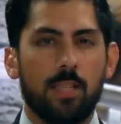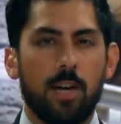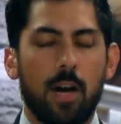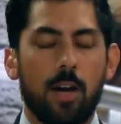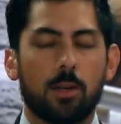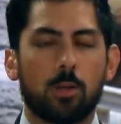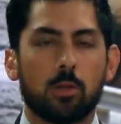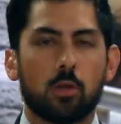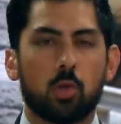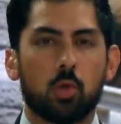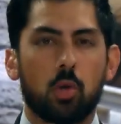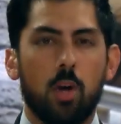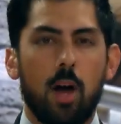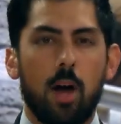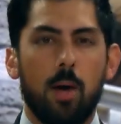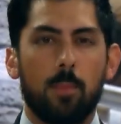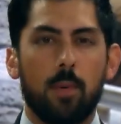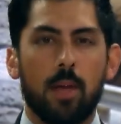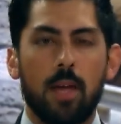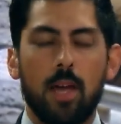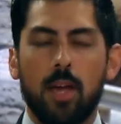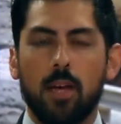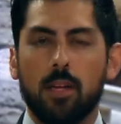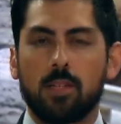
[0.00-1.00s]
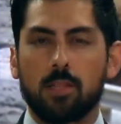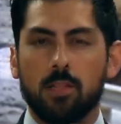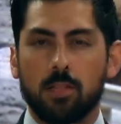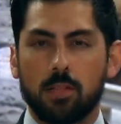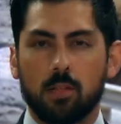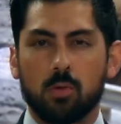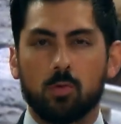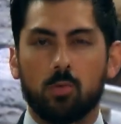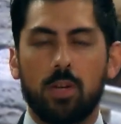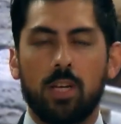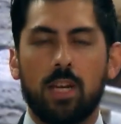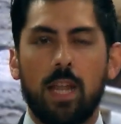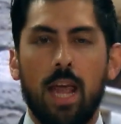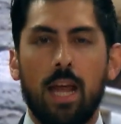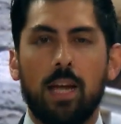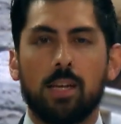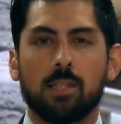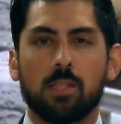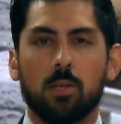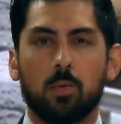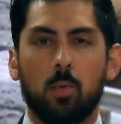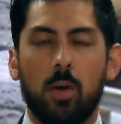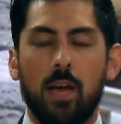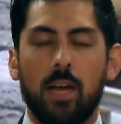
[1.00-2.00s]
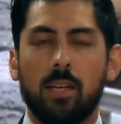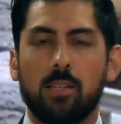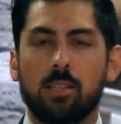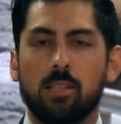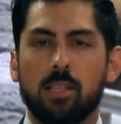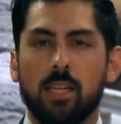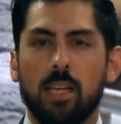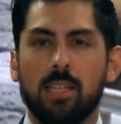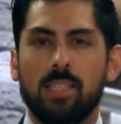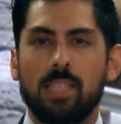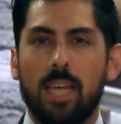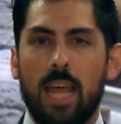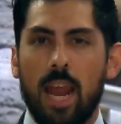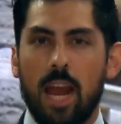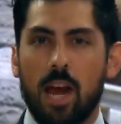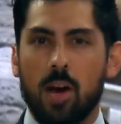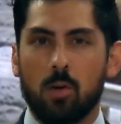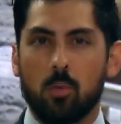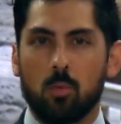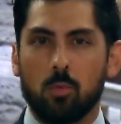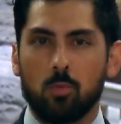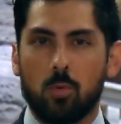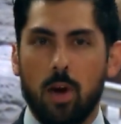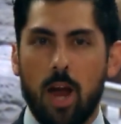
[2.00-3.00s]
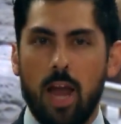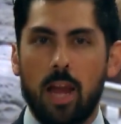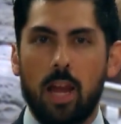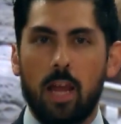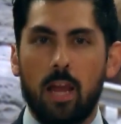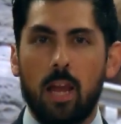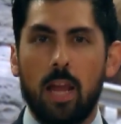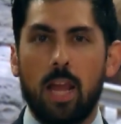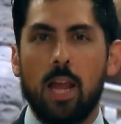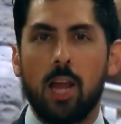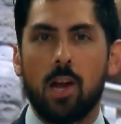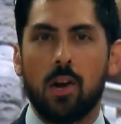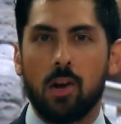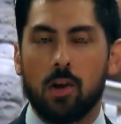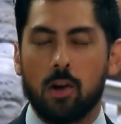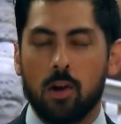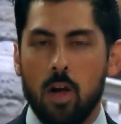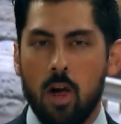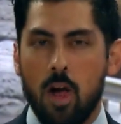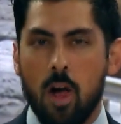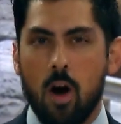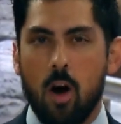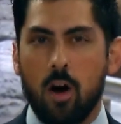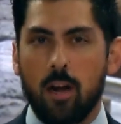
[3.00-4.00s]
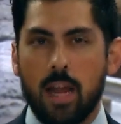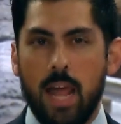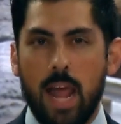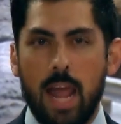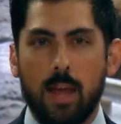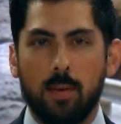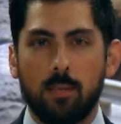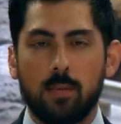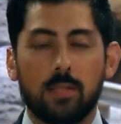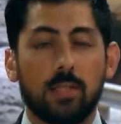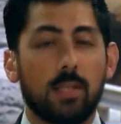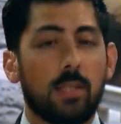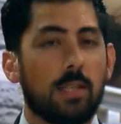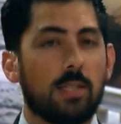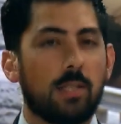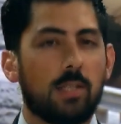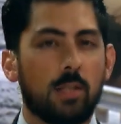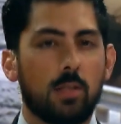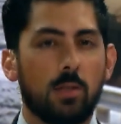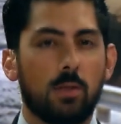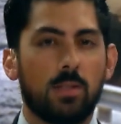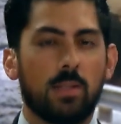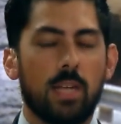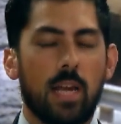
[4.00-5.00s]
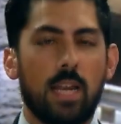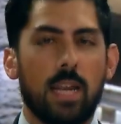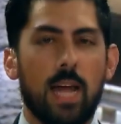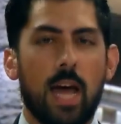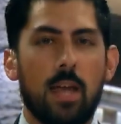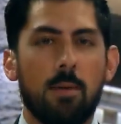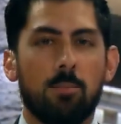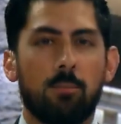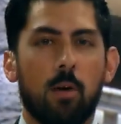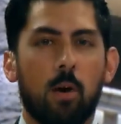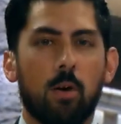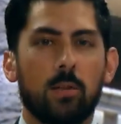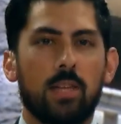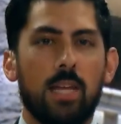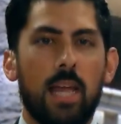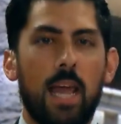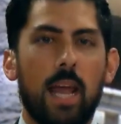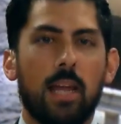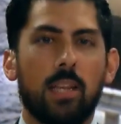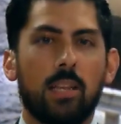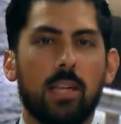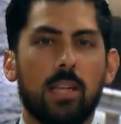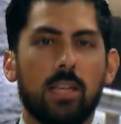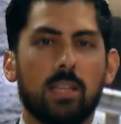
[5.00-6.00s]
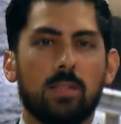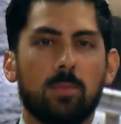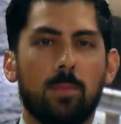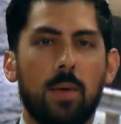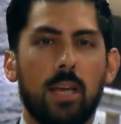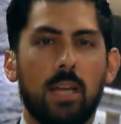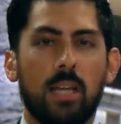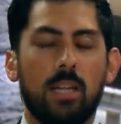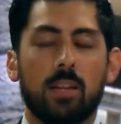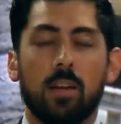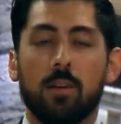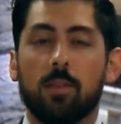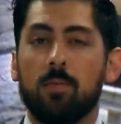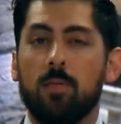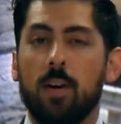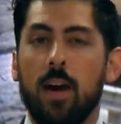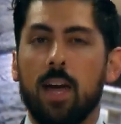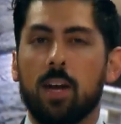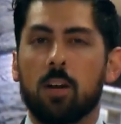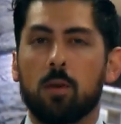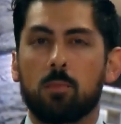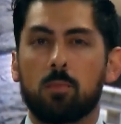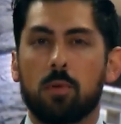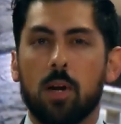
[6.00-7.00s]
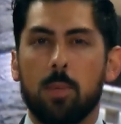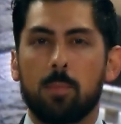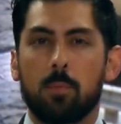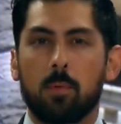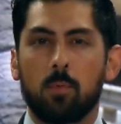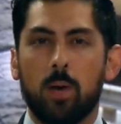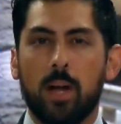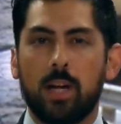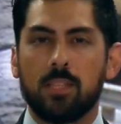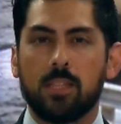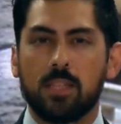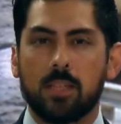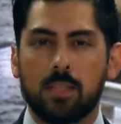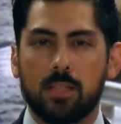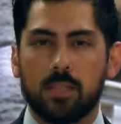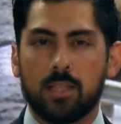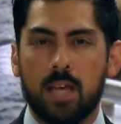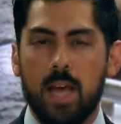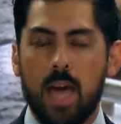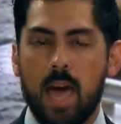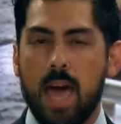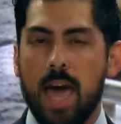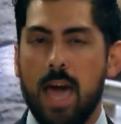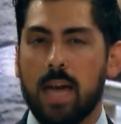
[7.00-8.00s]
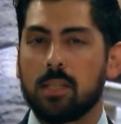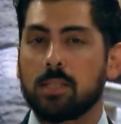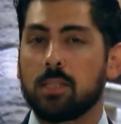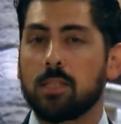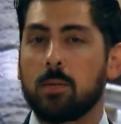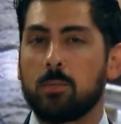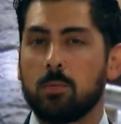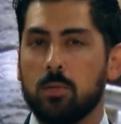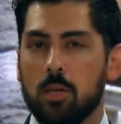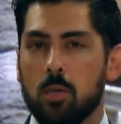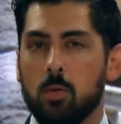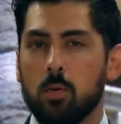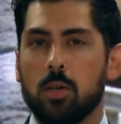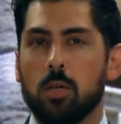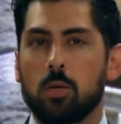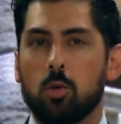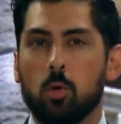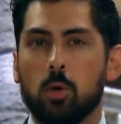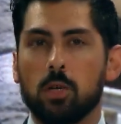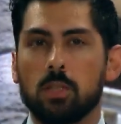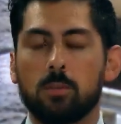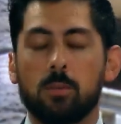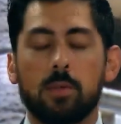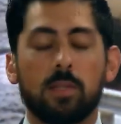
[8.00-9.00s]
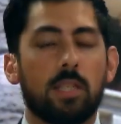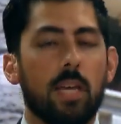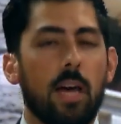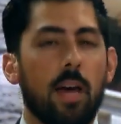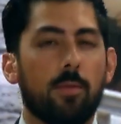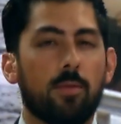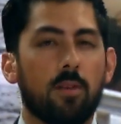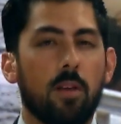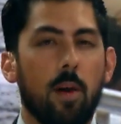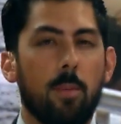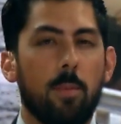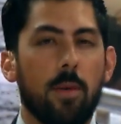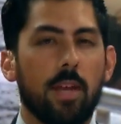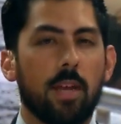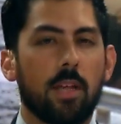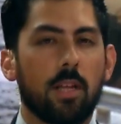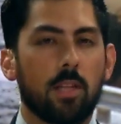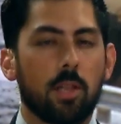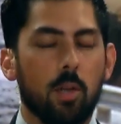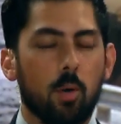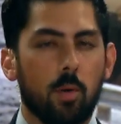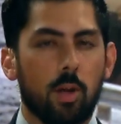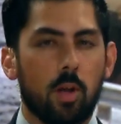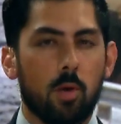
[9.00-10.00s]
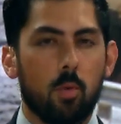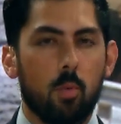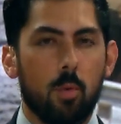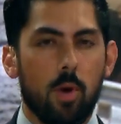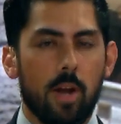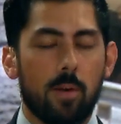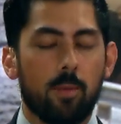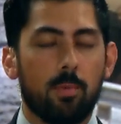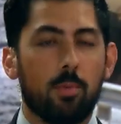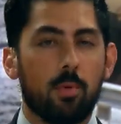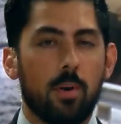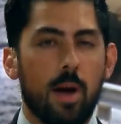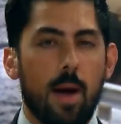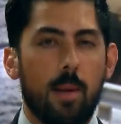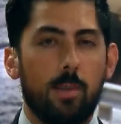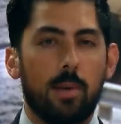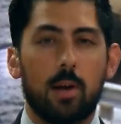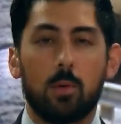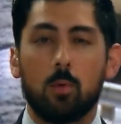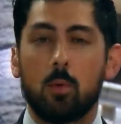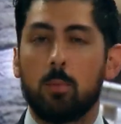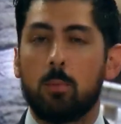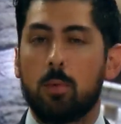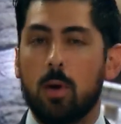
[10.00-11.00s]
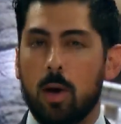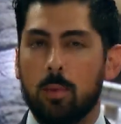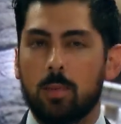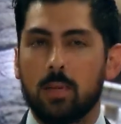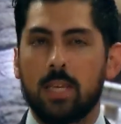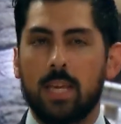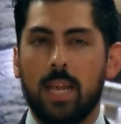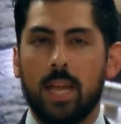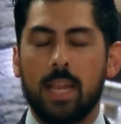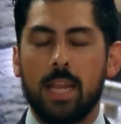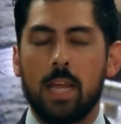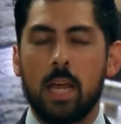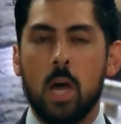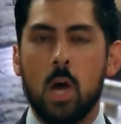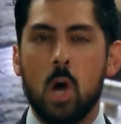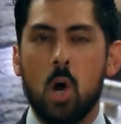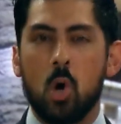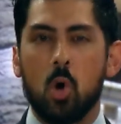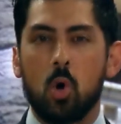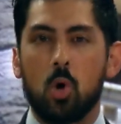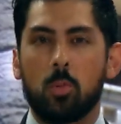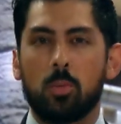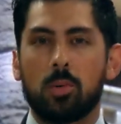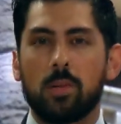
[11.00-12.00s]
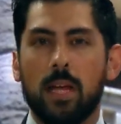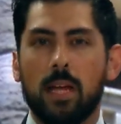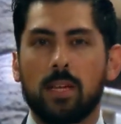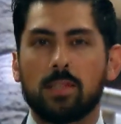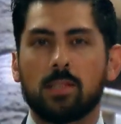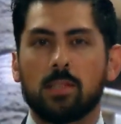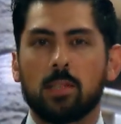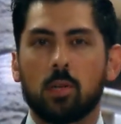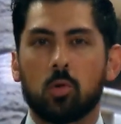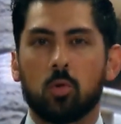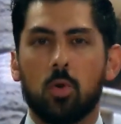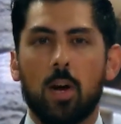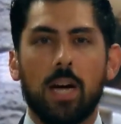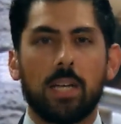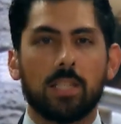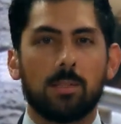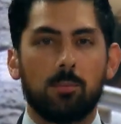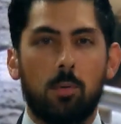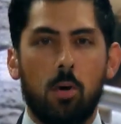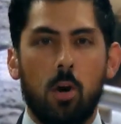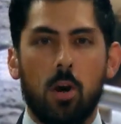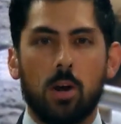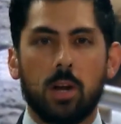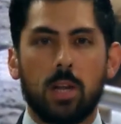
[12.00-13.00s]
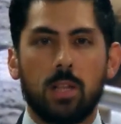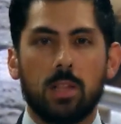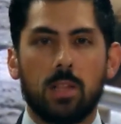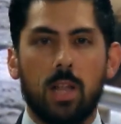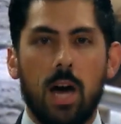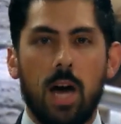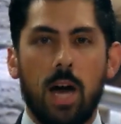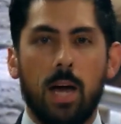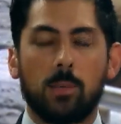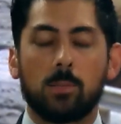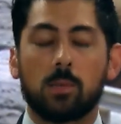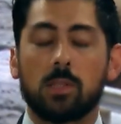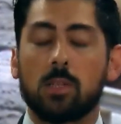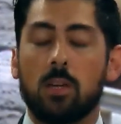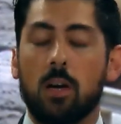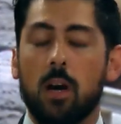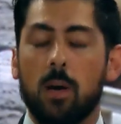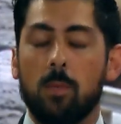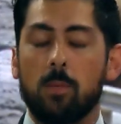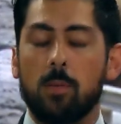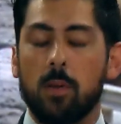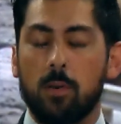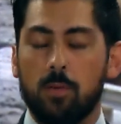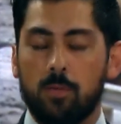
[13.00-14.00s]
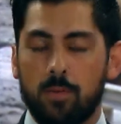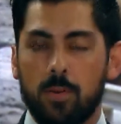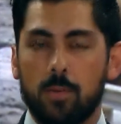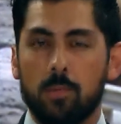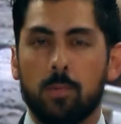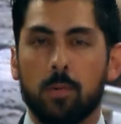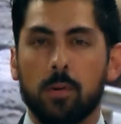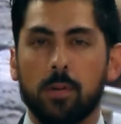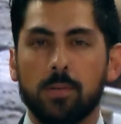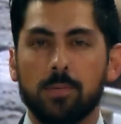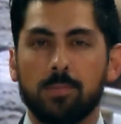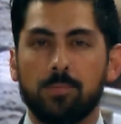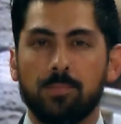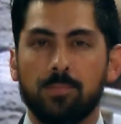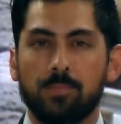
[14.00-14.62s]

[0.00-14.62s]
Donald Trump, just 3 days away, set to air right here on ABC Tuesday night. Both candidates making their final preparations as some new endorsements have come in, including one prominent Republican who plans to cross party lines come November.